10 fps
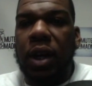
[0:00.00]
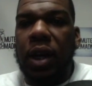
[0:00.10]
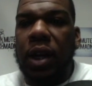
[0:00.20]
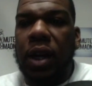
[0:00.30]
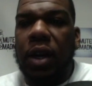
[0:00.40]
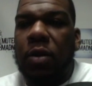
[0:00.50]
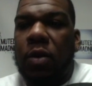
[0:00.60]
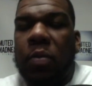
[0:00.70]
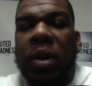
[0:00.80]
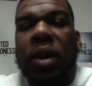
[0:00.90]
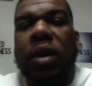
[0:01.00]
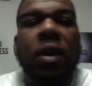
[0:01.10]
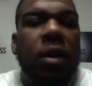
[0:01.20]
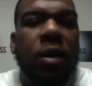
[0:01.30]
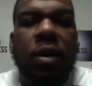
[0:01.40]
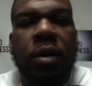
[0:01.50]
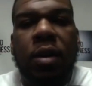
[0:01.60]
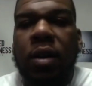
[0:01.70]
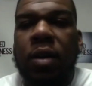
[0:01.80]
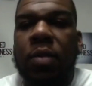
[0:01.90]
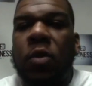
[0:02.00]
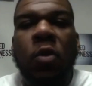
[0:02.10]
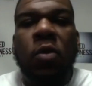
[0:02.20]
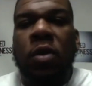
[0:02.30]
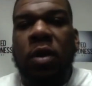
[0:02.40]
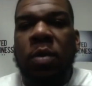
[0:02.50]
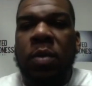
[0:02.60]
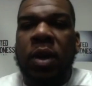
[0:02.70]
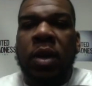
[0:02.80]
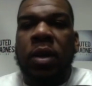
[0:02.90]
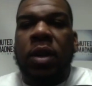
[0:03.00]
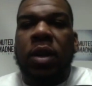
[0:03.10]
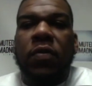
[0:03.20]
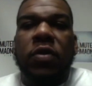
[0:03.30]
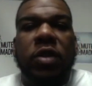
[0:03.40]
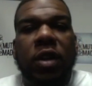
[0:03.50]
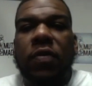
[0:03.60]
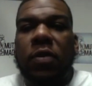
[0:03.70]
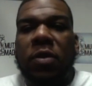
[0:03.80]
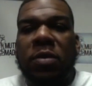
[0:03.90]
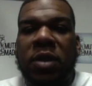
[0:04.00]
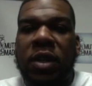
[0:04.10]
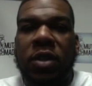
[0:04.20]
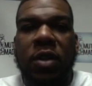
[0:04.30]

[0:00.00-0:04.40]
They you know, being young, growing up, they done did different stuff, you know what I'm saying?